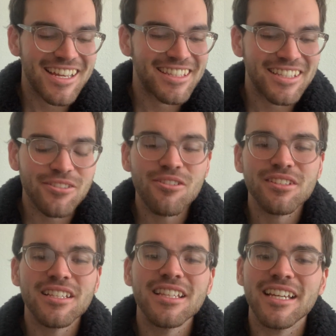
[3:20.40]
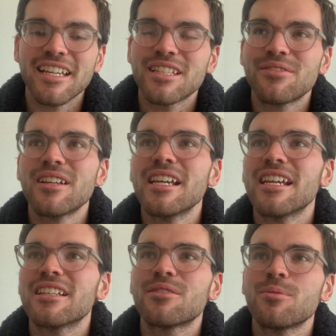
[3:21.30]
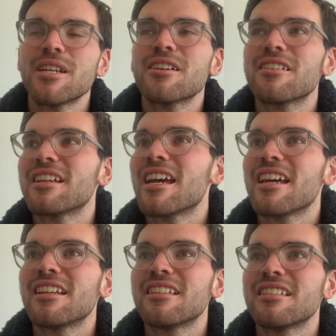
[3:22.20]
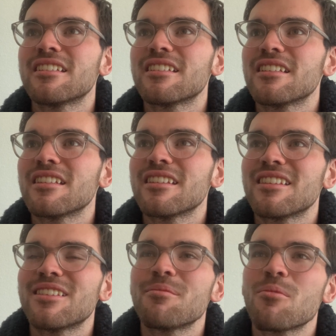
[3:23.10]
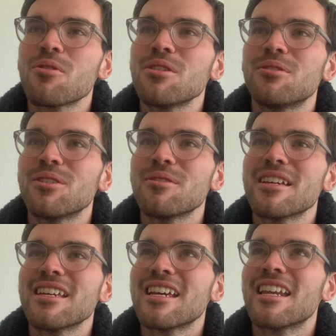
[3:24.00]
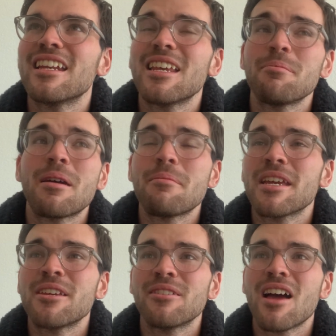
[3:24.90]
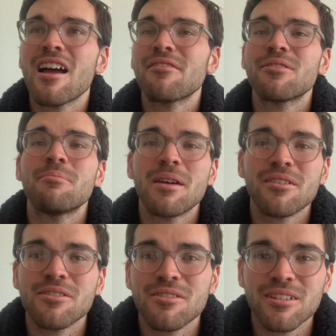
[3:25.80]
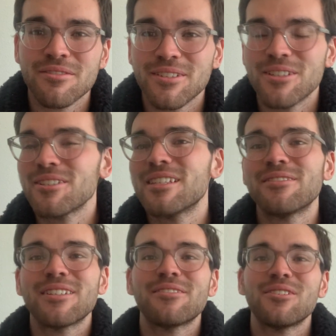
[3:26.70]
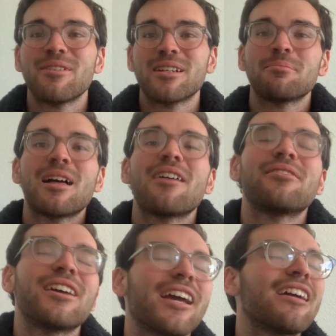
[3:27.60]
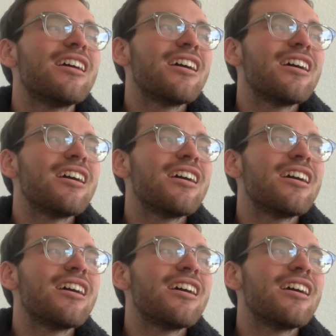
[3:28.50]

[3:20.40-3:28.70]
These are all silly. It's funny, it's weird, and the more you do it and it might make you laugh, the better you're gonna feel, even if you end up laughing.